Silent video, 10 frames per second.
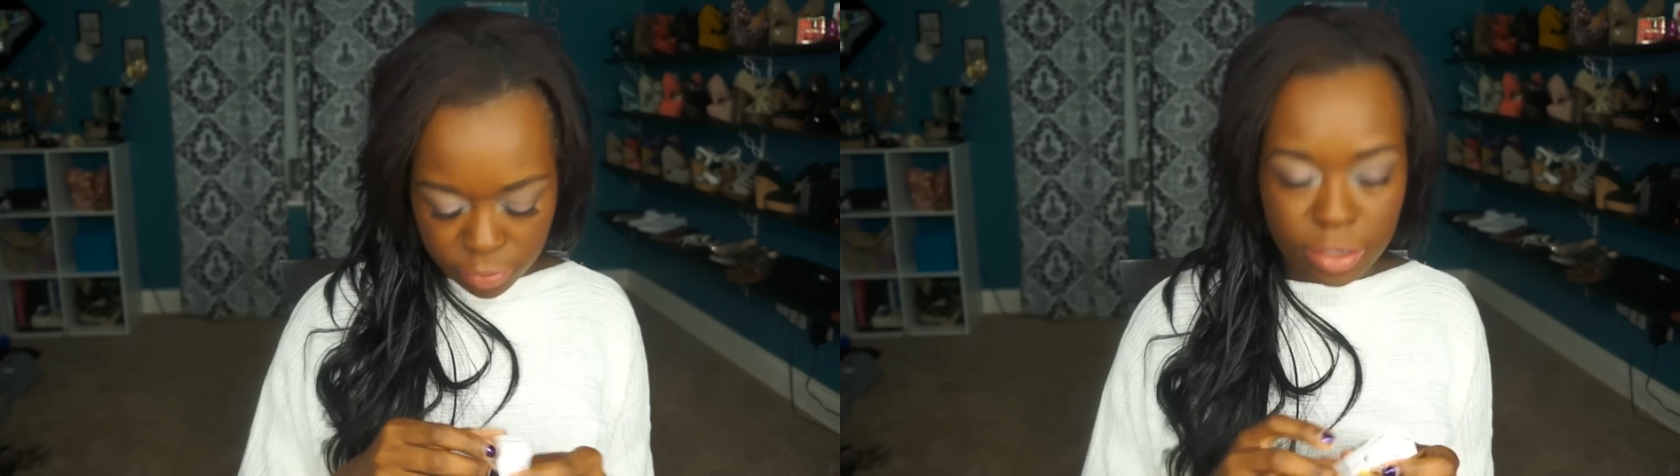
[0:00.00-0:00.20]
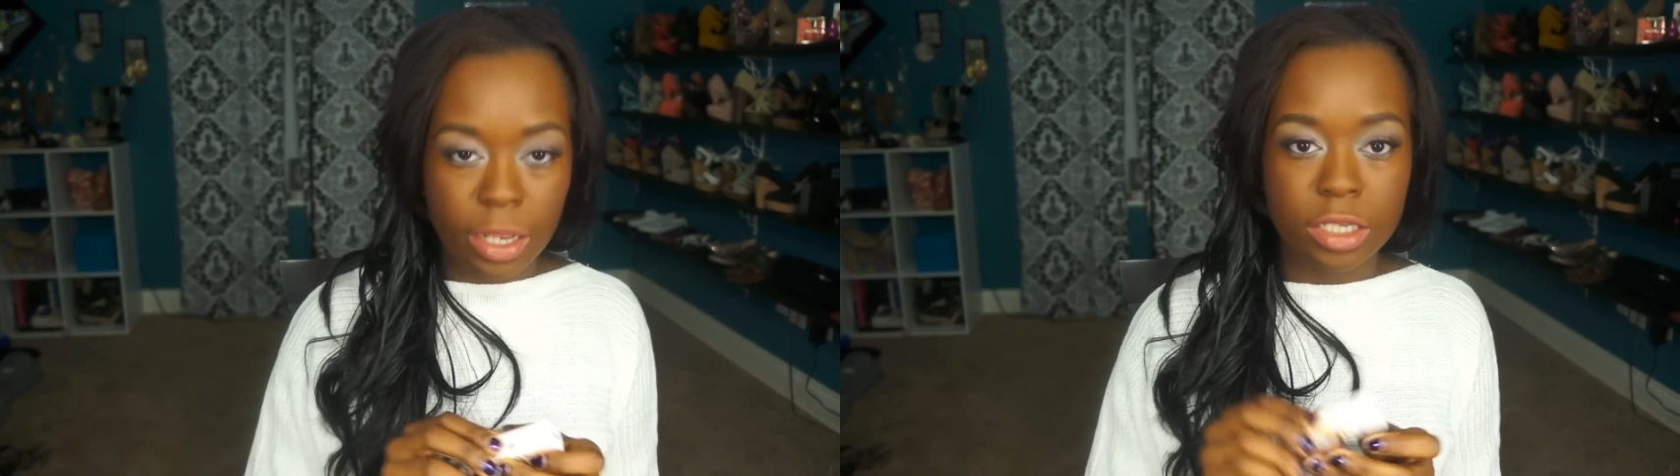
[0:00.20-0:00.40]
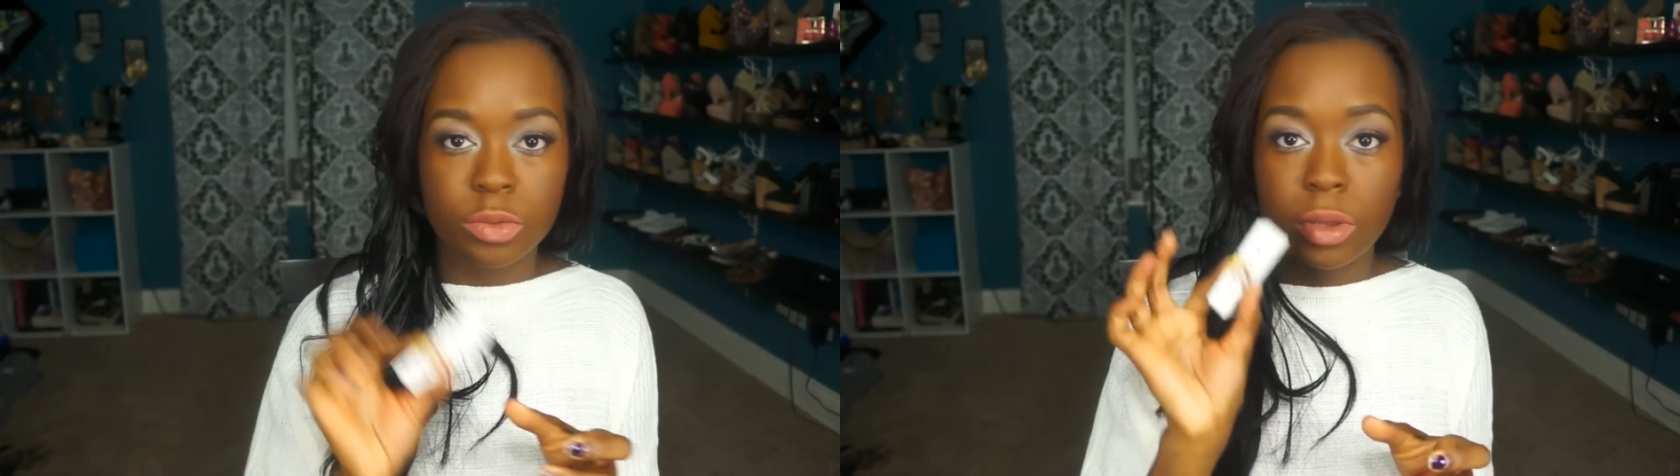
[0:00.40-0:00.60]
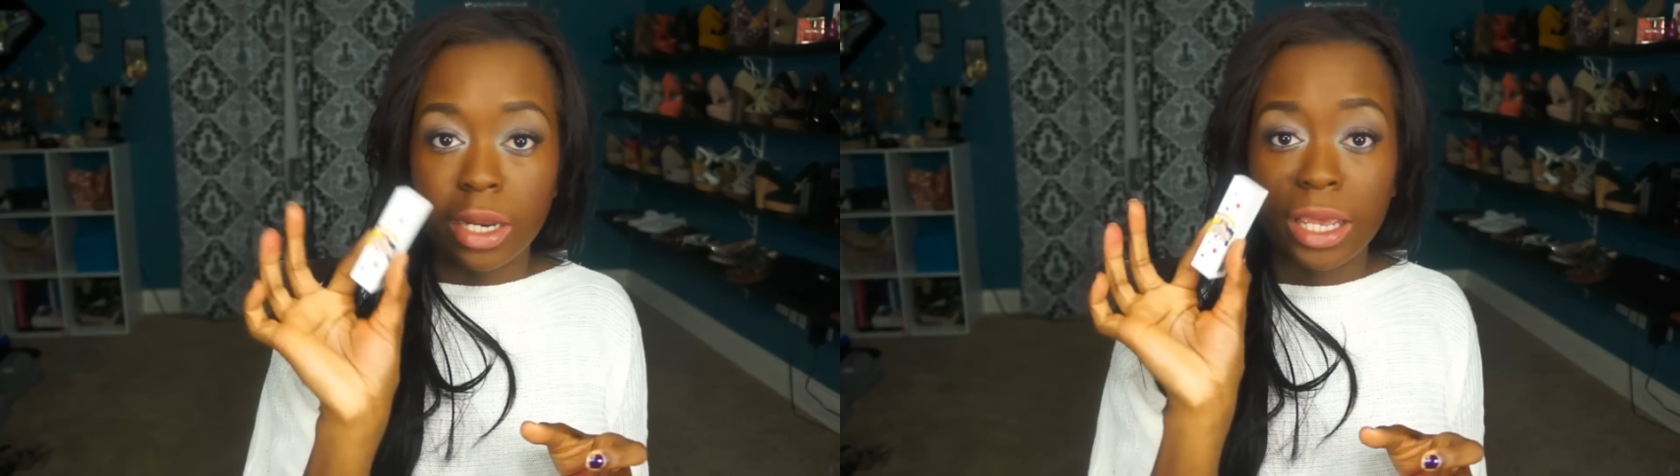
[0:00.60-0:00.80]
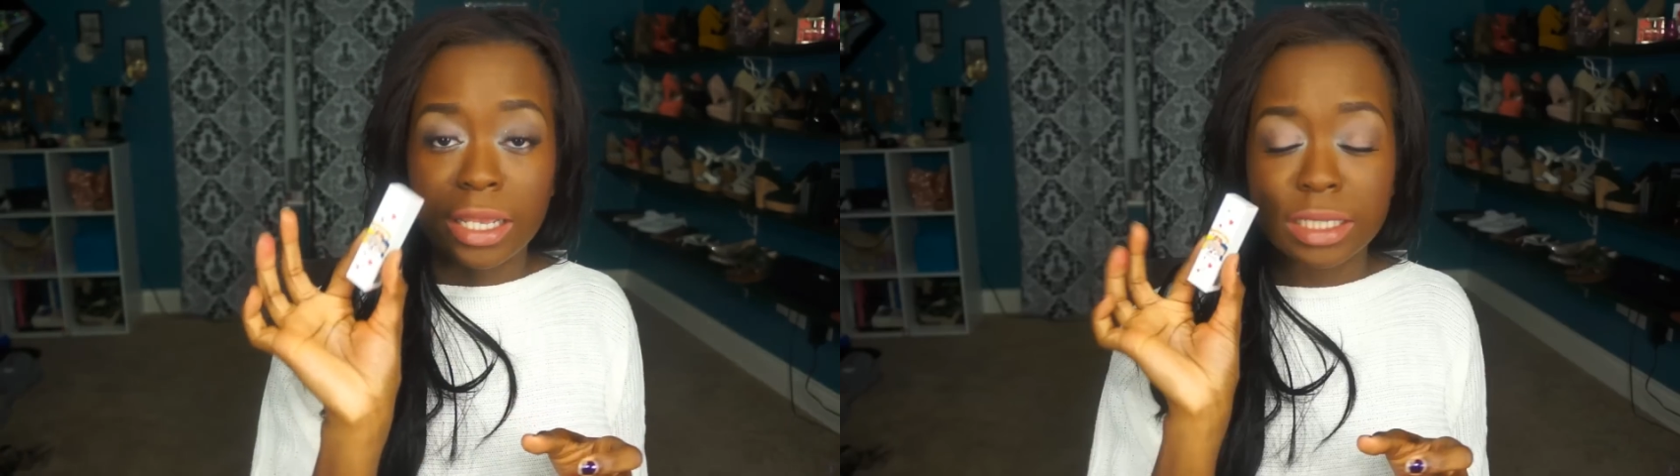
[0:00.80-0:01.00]
The next one
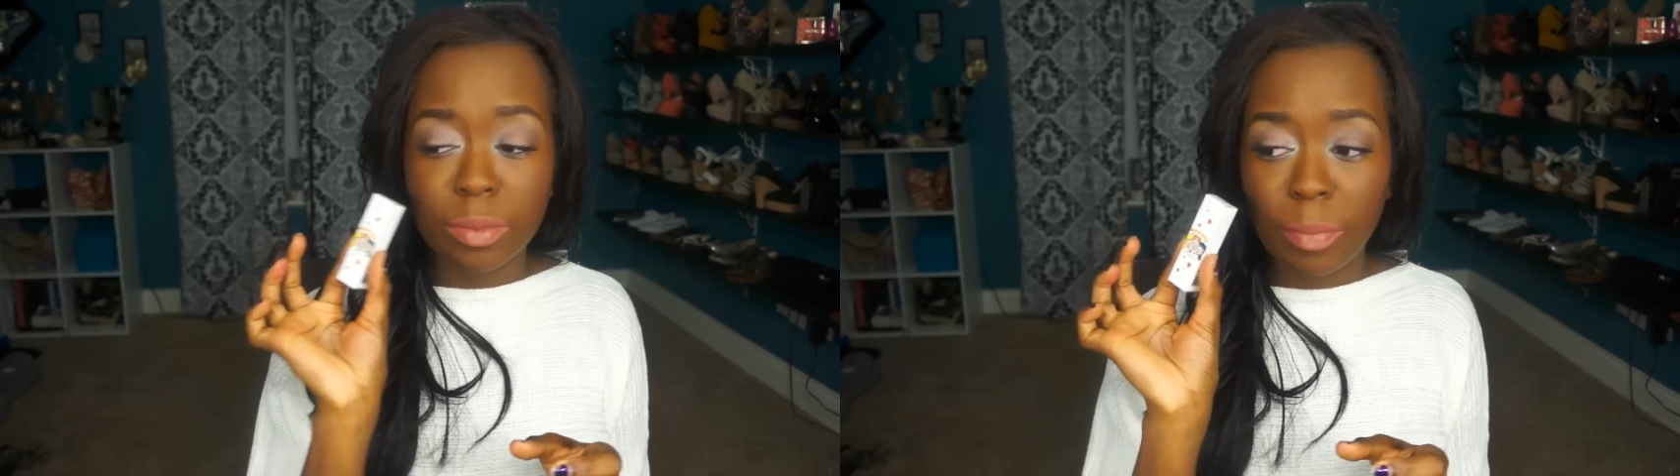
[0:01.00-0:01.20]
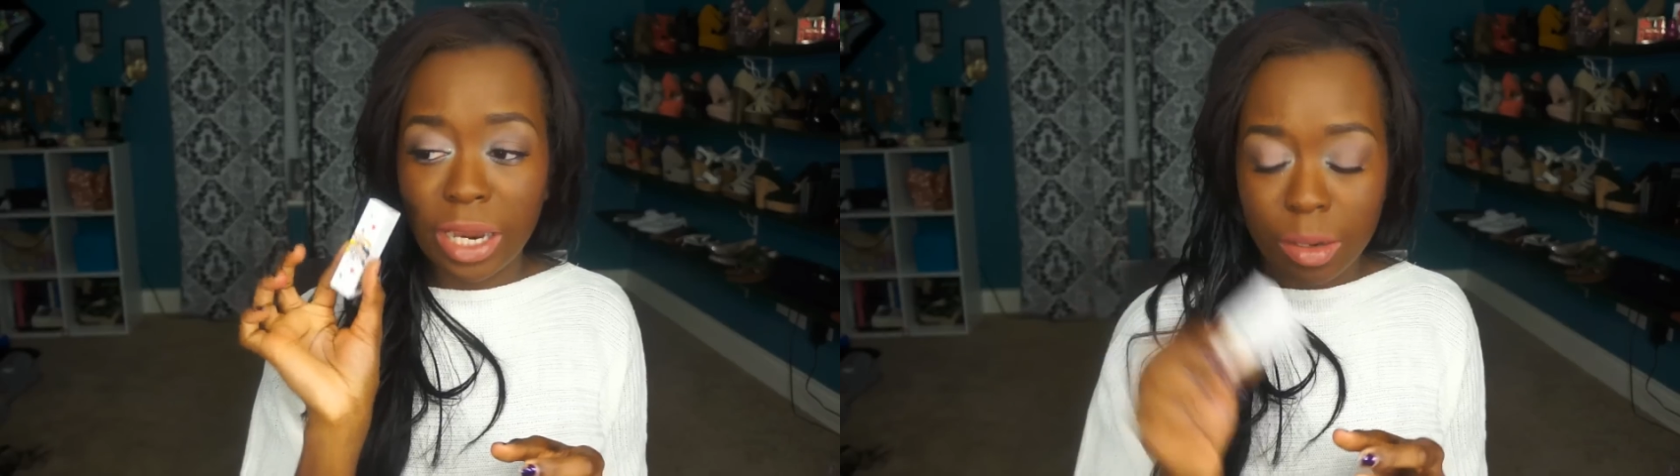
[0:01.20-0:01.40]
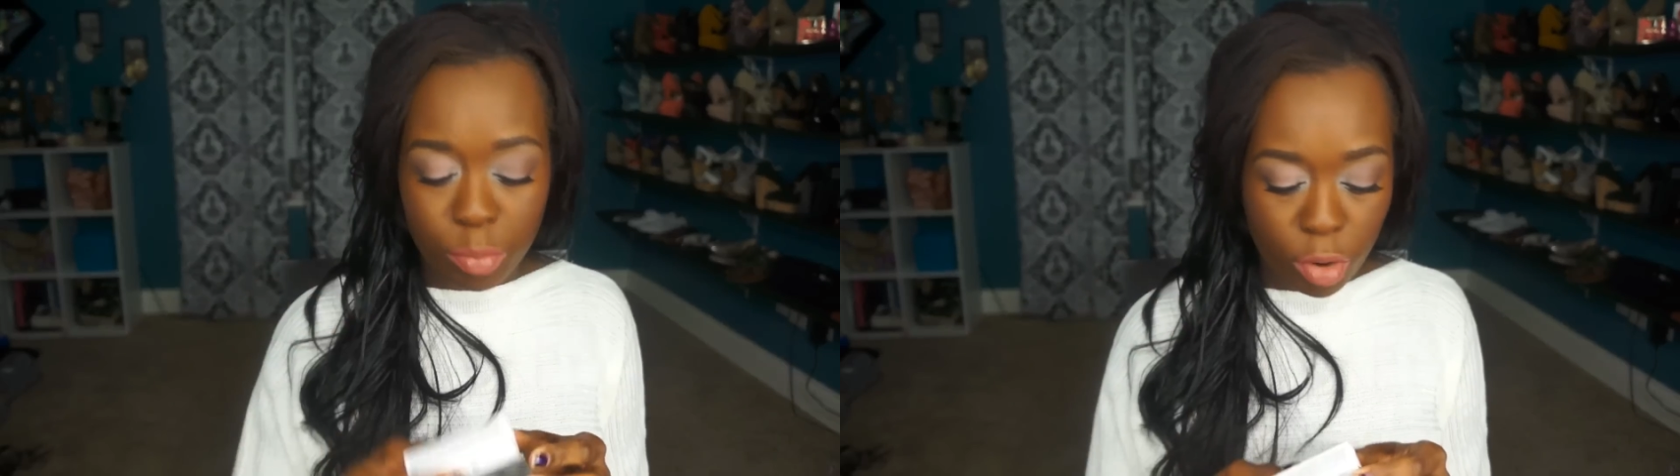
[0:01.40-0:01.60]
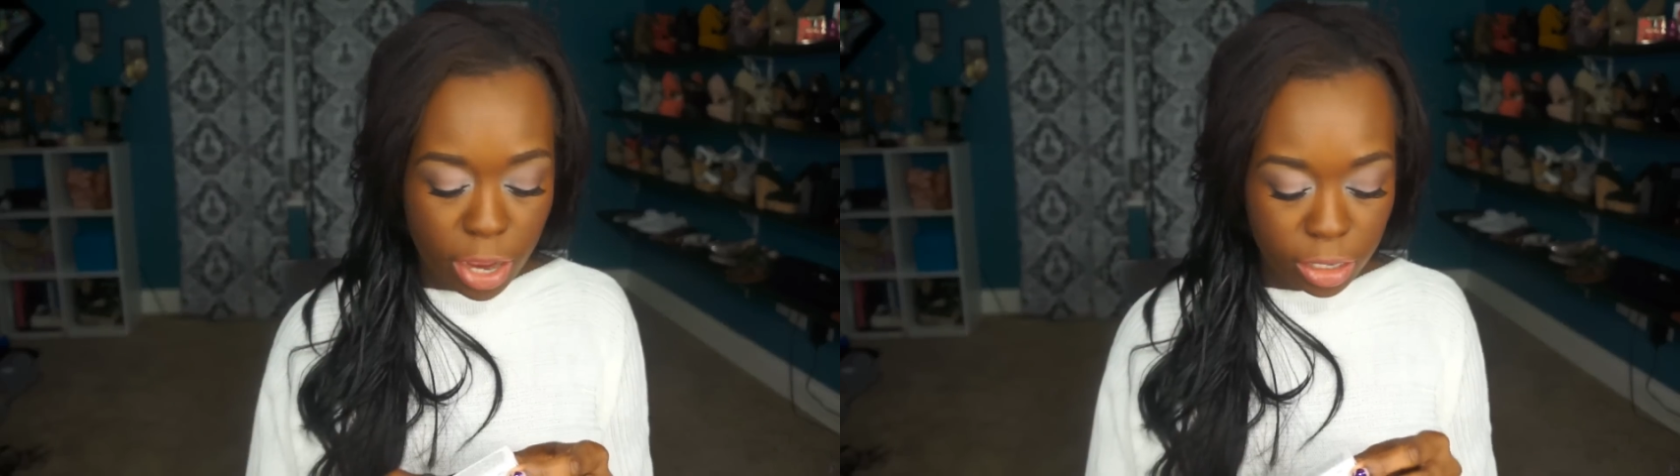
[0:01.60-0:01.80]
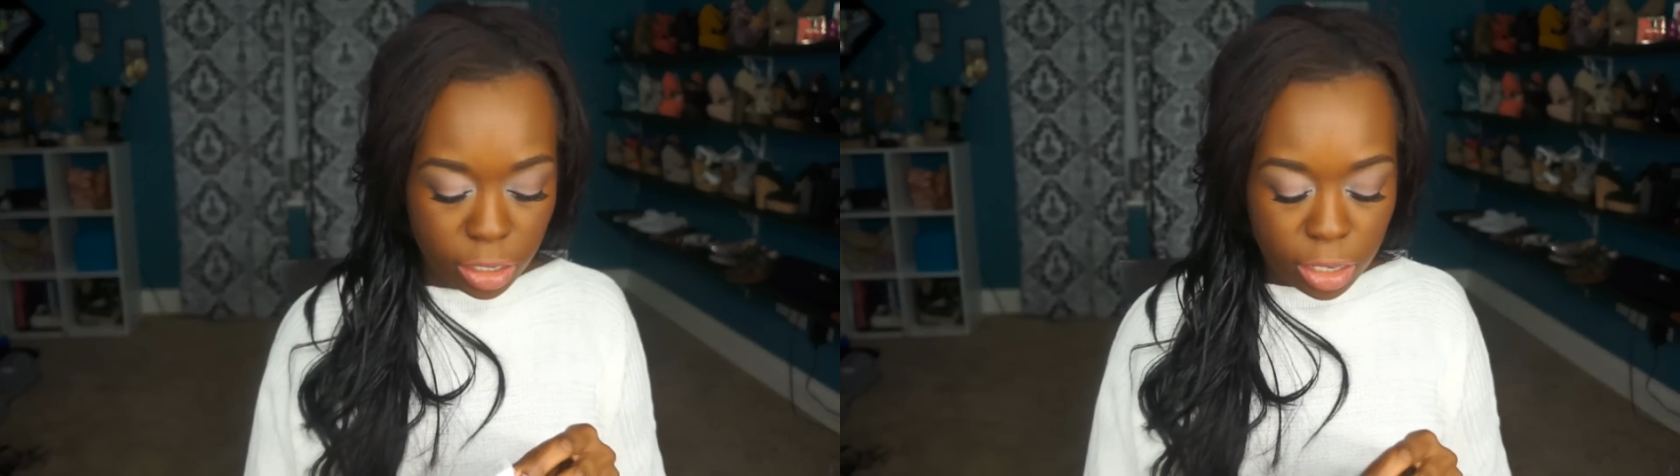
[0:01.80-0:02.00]
is Betty
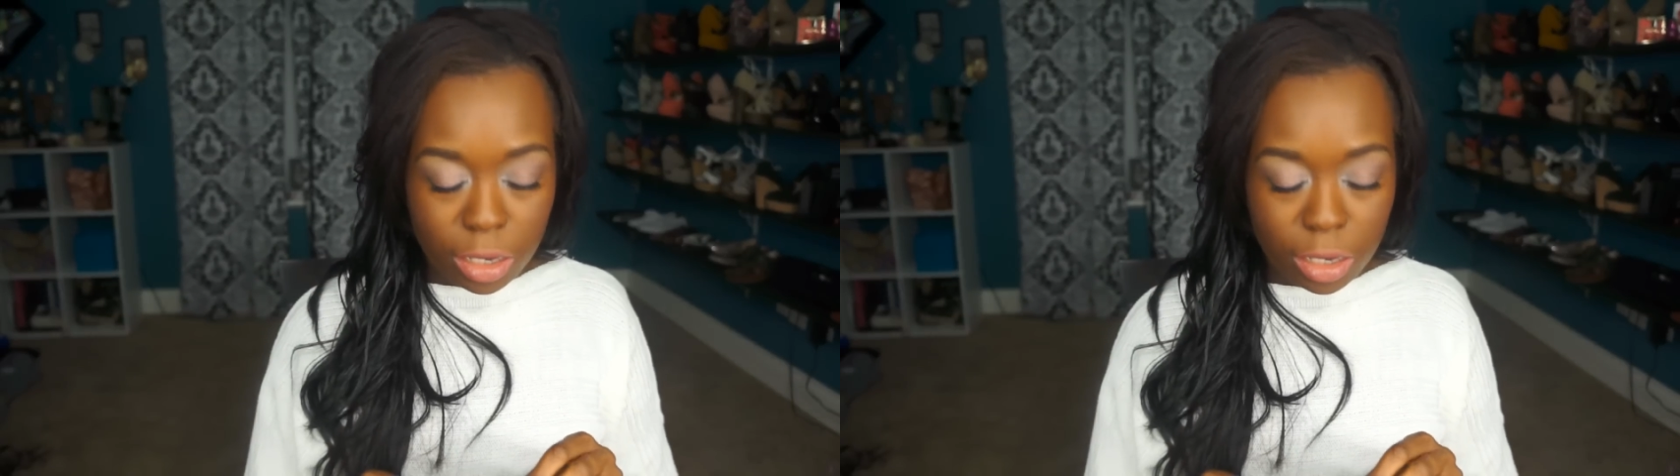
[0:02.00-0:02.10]
Bright.